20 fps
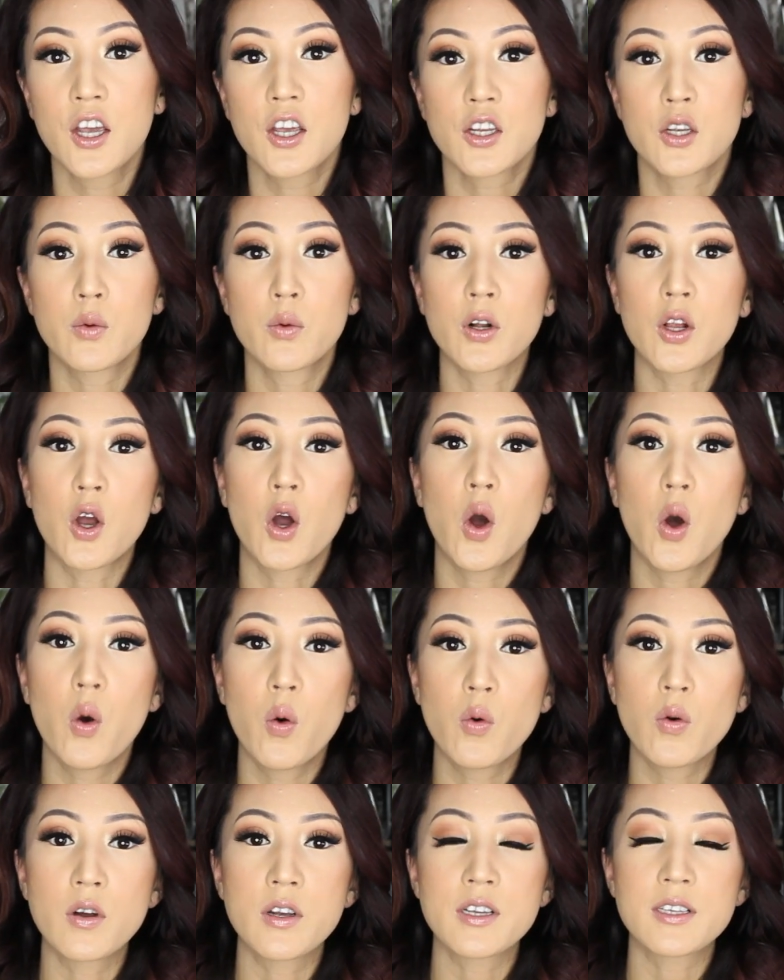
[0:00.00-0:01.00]
you want to
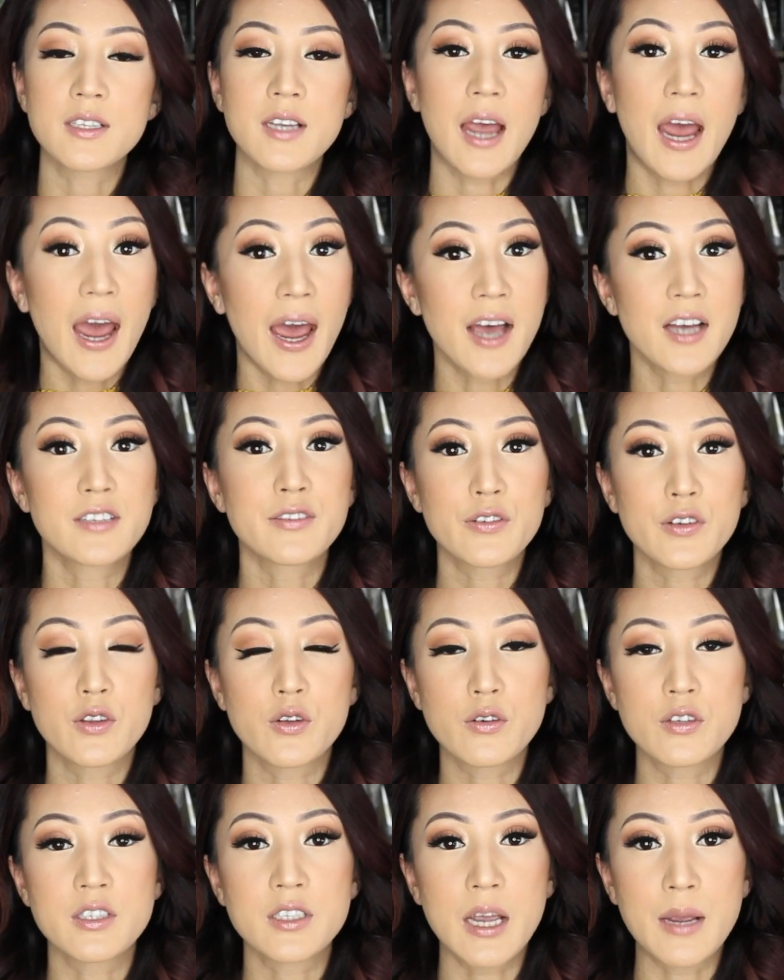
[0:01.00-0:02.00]
always ask for
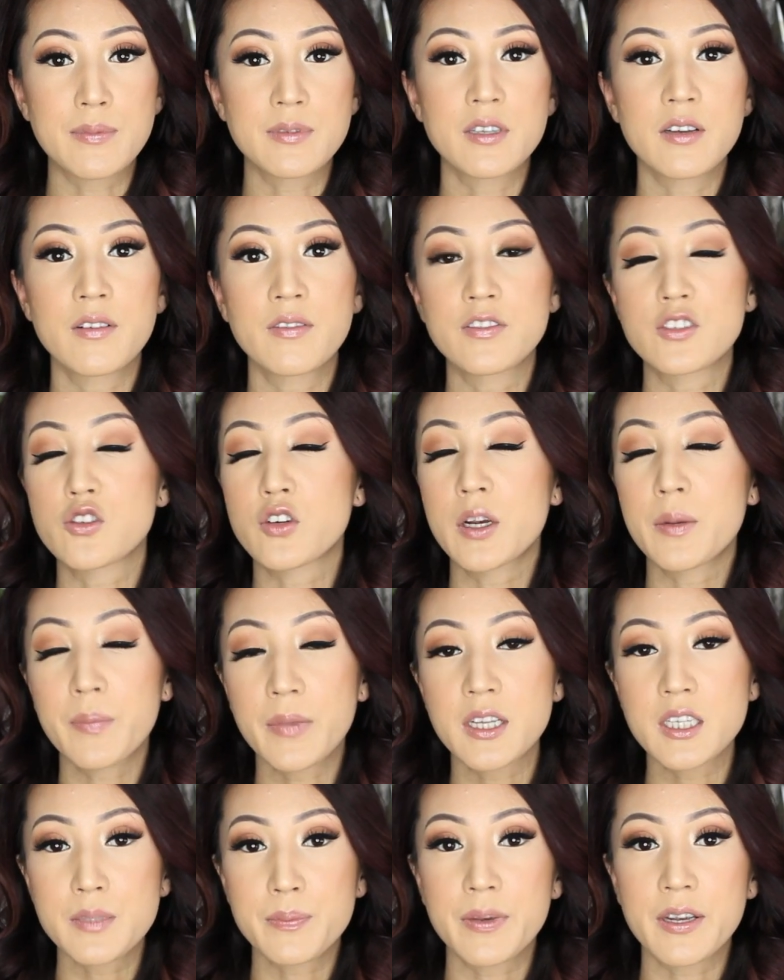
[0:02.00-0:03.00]
those types of
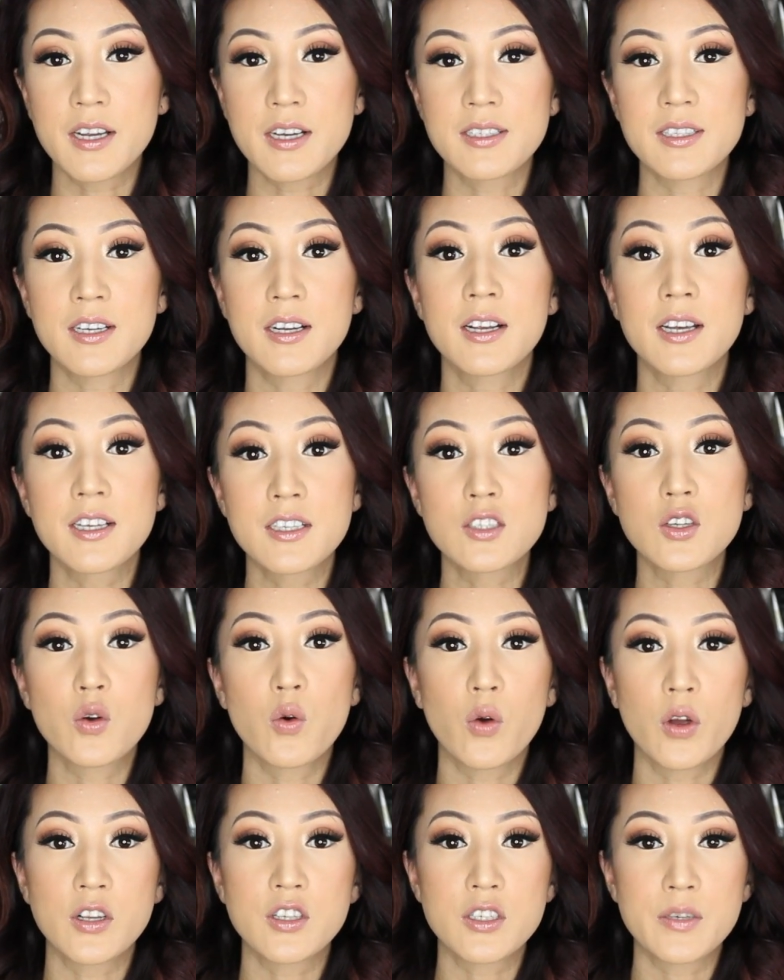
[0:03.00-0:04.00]
treatments, because it is
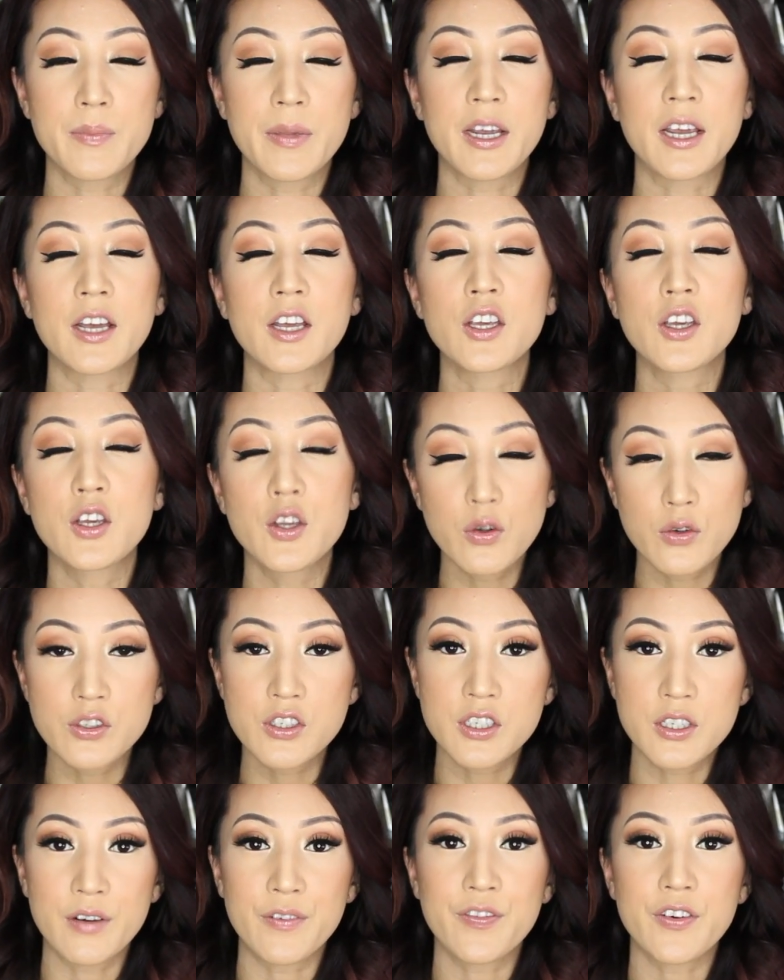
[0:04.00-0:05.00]
going to make a
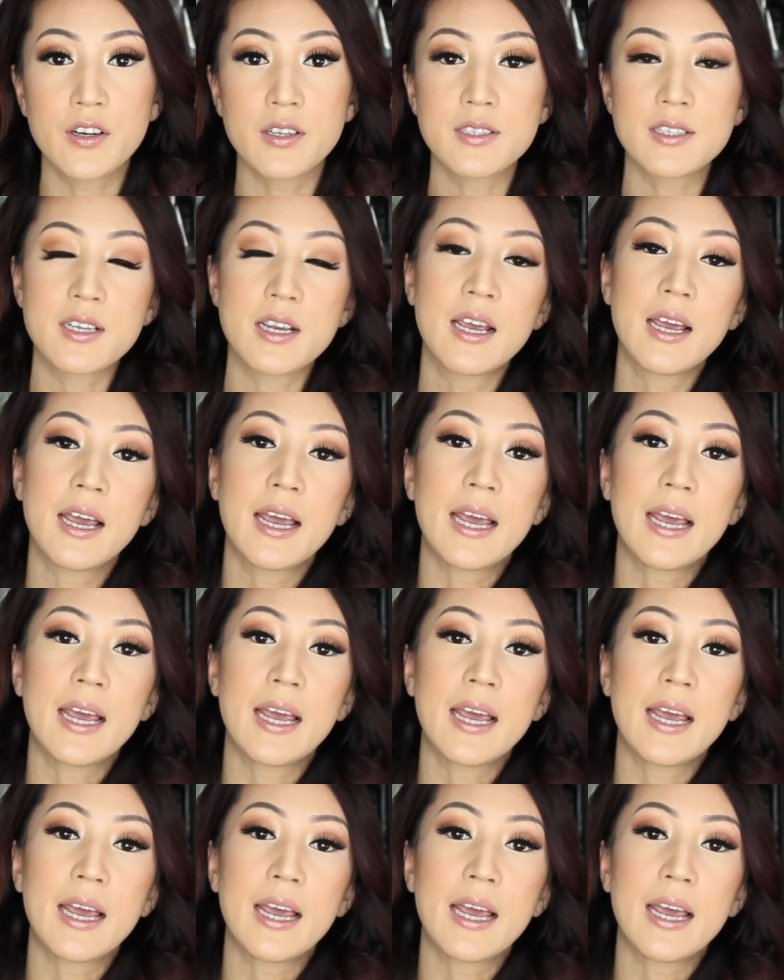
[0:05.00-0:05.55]
huge difference